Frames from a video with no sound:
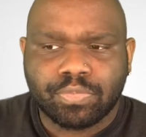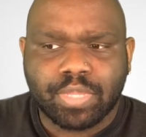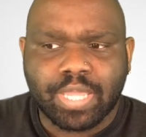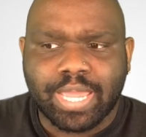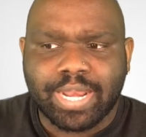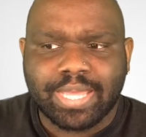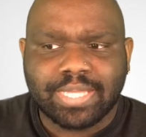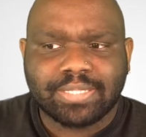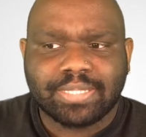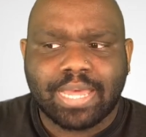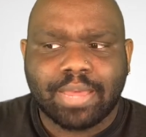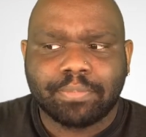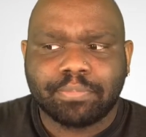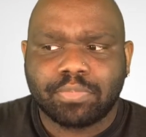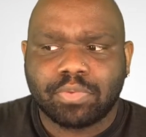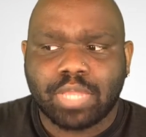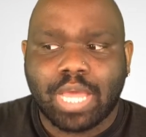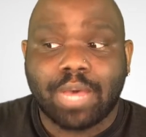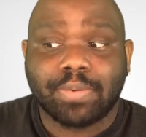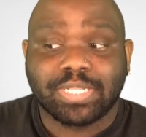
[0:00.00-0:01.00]
And that's not.
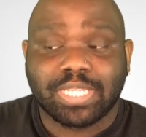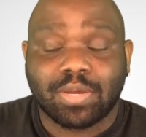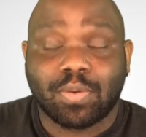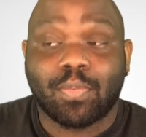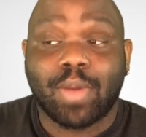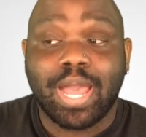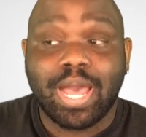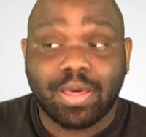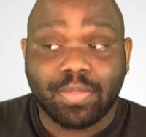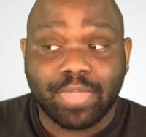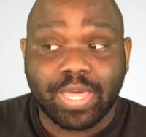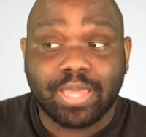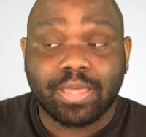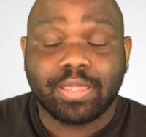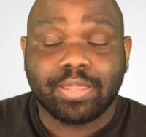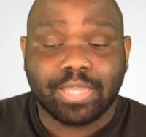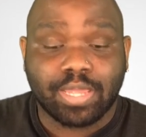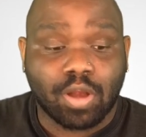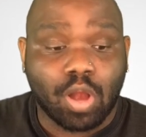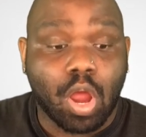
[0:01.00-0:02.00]
I was like, wow, they
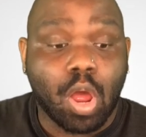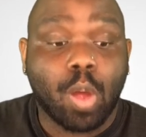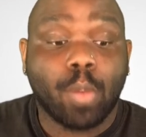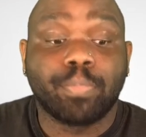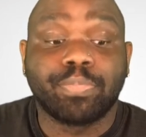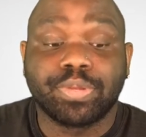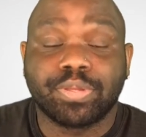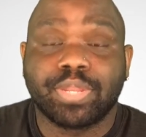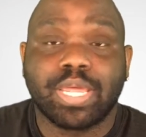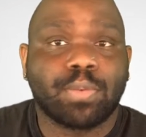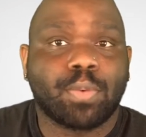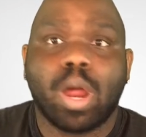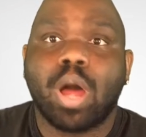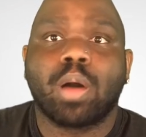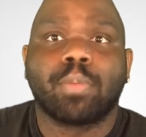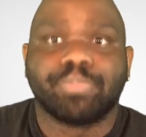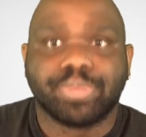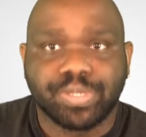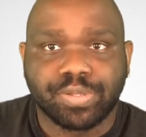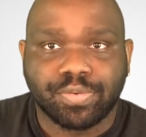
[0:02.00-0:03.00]
they're all they were all
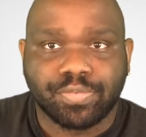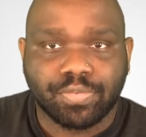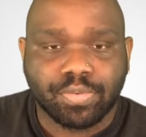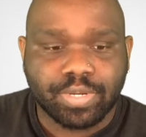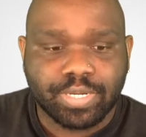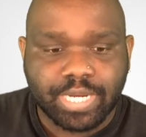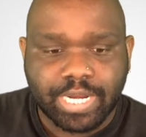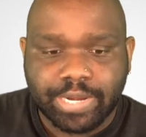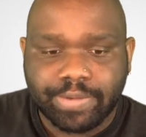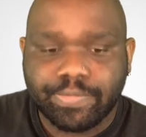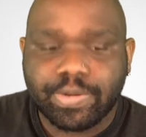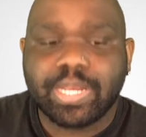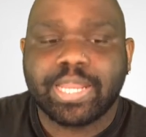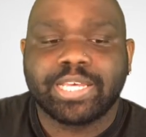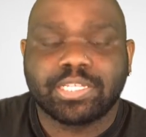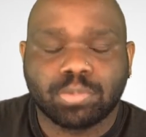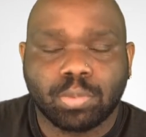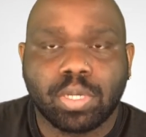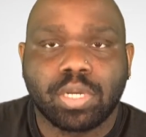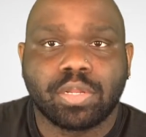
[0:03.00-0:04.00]
beautiful. Every
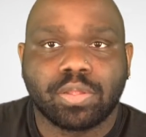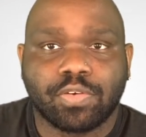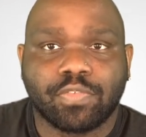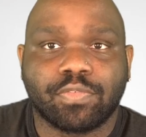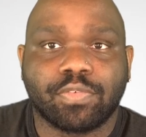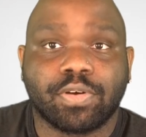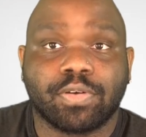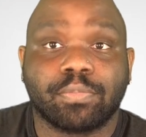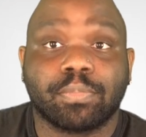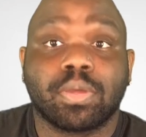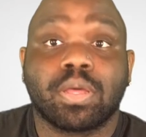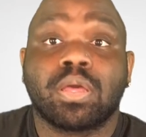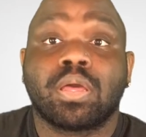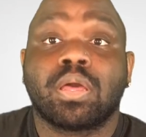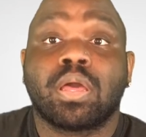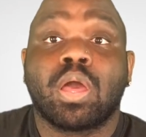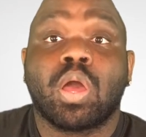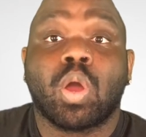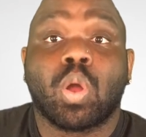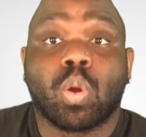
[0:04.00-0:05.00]
last one of them, um,
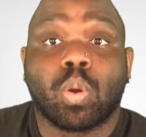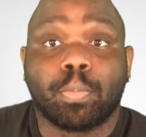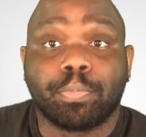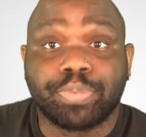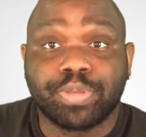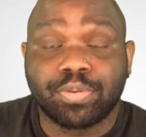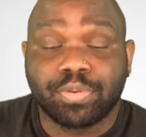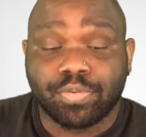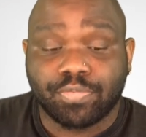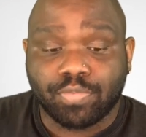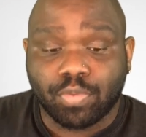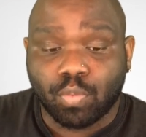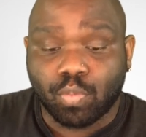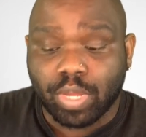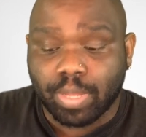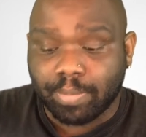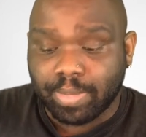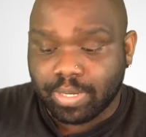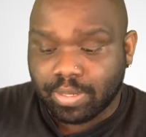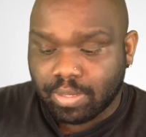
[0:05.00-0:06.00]
beautiful
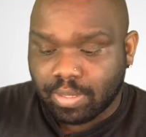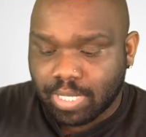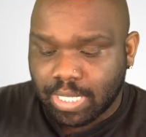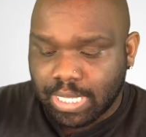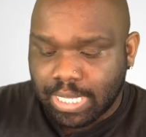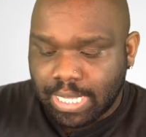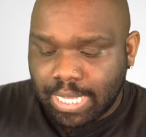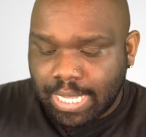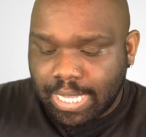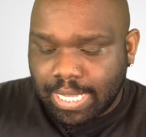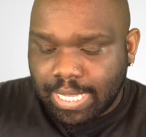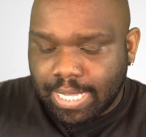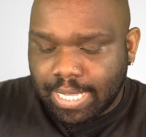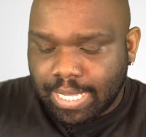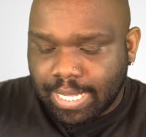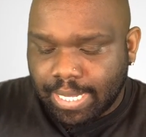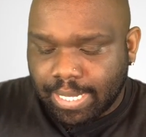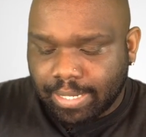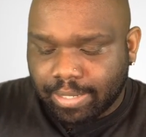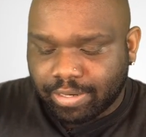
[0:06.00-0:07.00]
women.
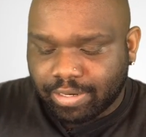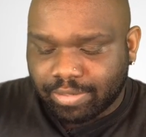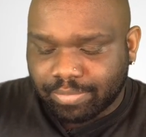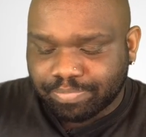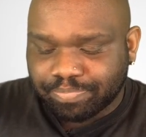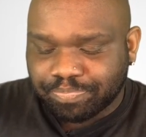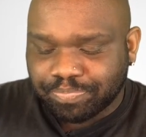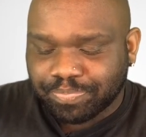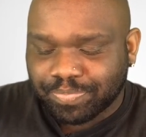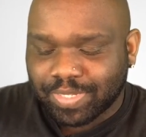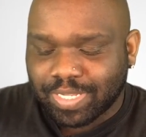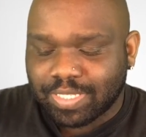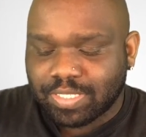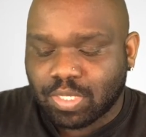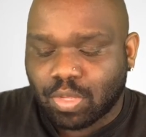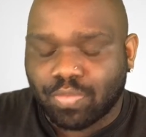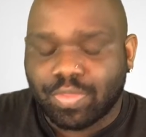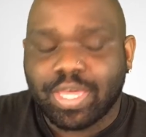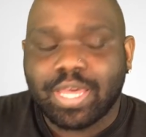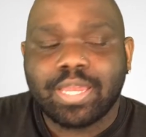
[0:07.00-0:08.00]
Um,
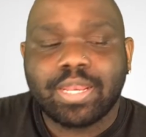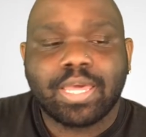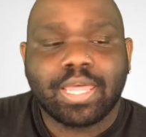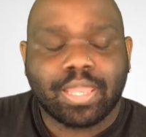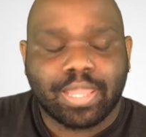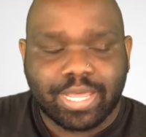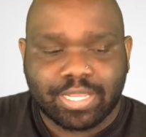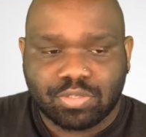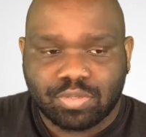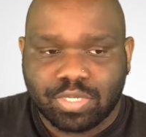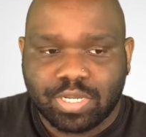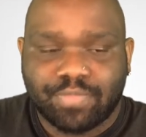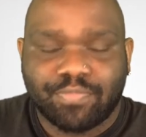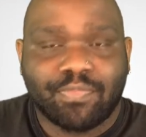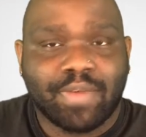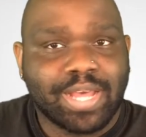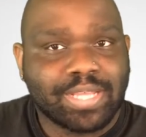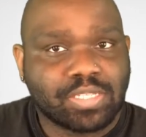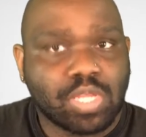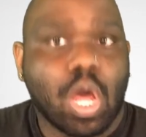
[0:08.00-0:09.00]
so then Electra
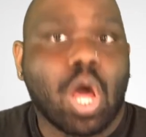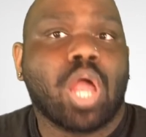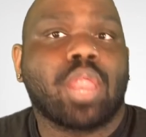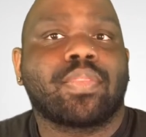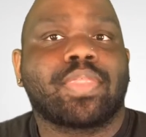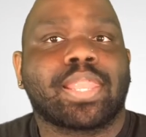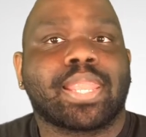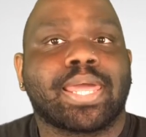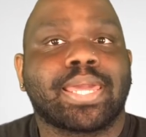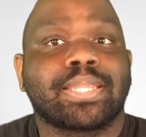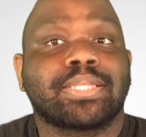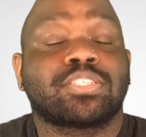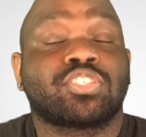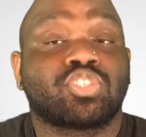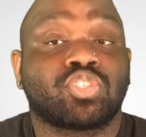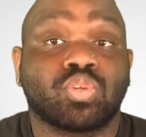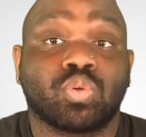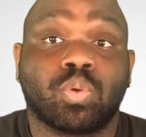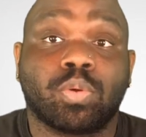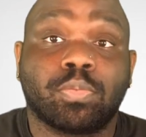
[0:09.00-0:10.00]
invites all the ladies
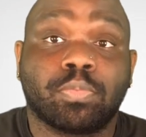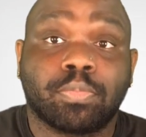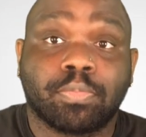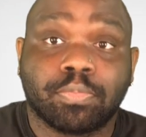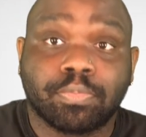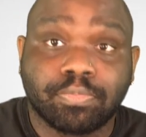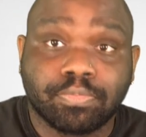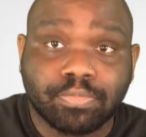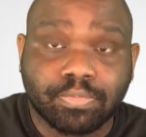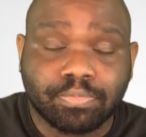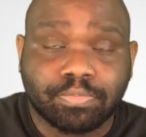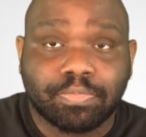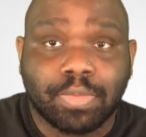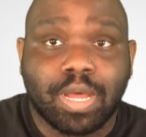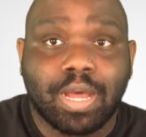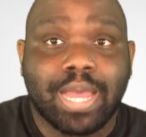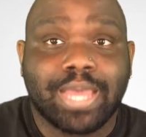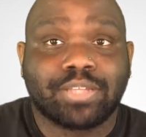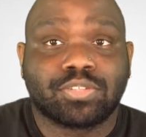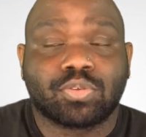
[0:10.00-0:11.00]
to
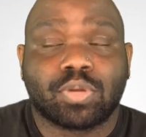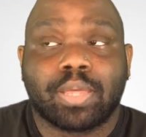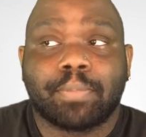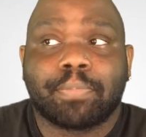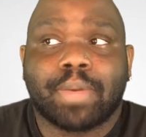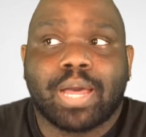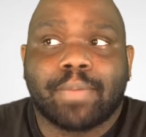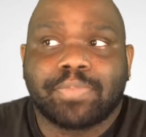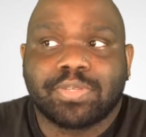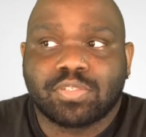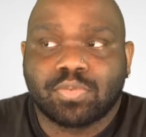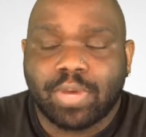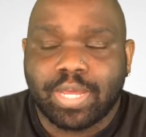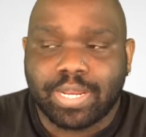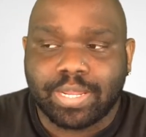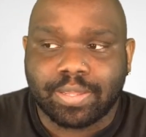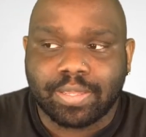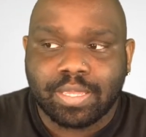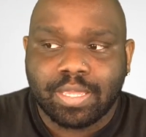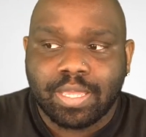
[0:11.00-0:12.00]
uh, Angel and Poppy's
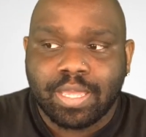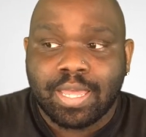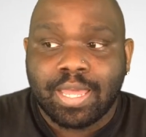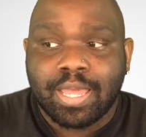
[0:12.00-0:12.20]
wedding,